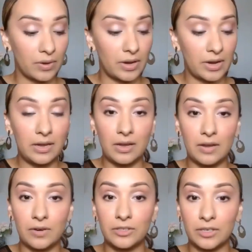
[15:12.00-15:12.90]
Okay.
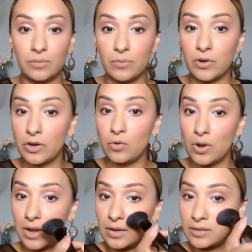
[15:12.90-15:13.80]
If you're someone who
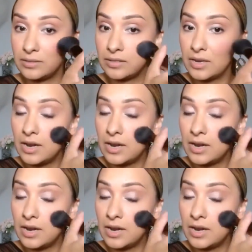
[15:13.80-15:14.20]
has,